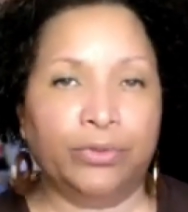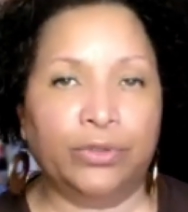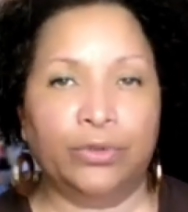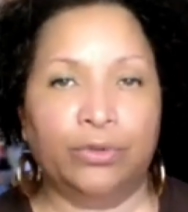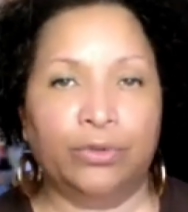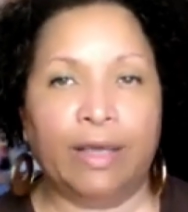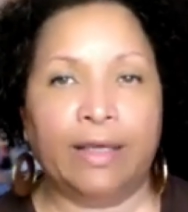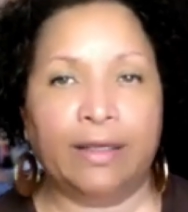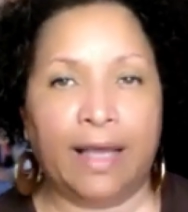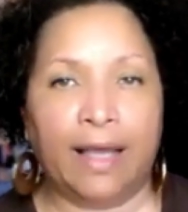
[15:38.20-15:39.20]
to
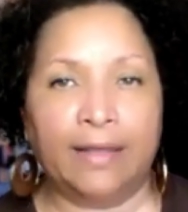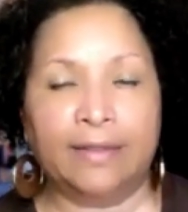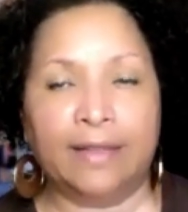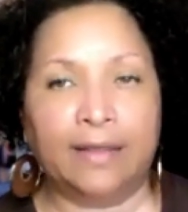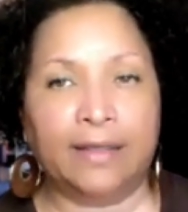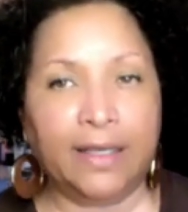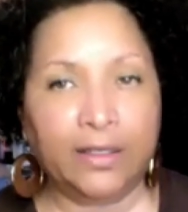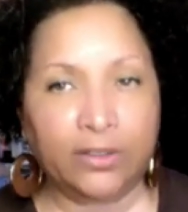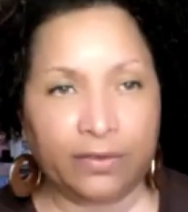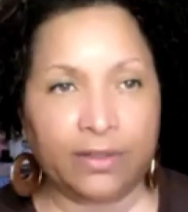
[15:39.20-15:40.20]
recognize that
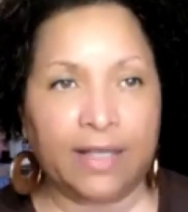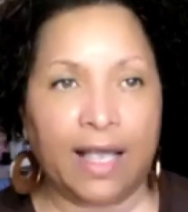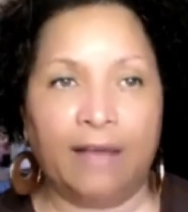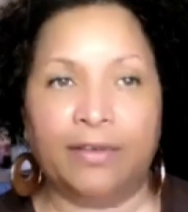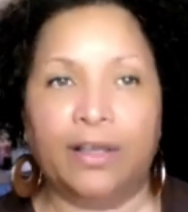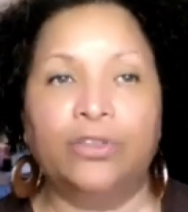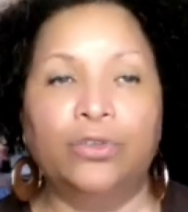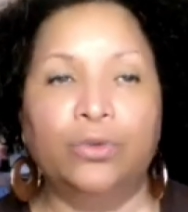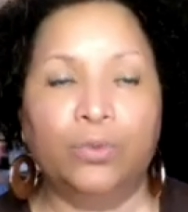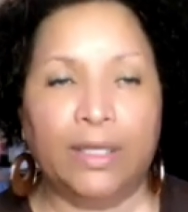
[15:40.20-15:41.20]
each of us have a
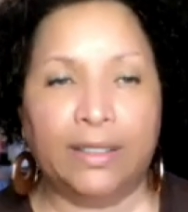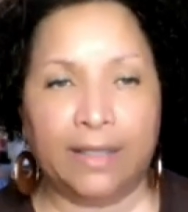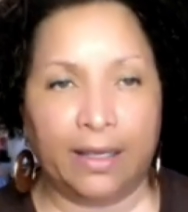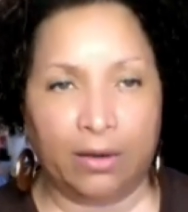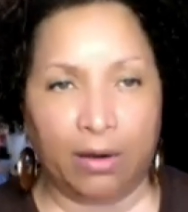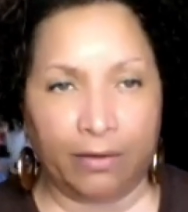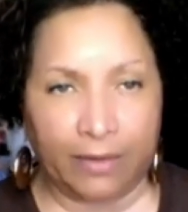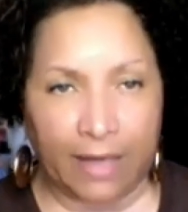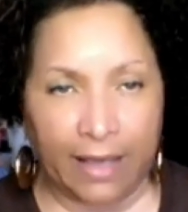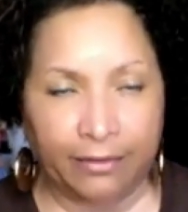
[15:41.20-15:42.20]
unique take of
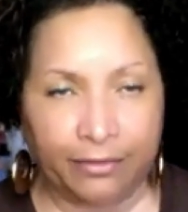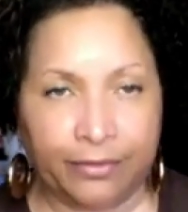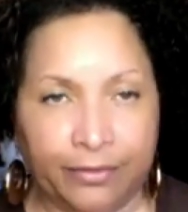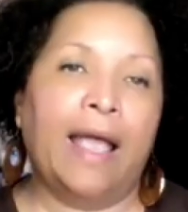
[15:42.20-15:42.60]
life,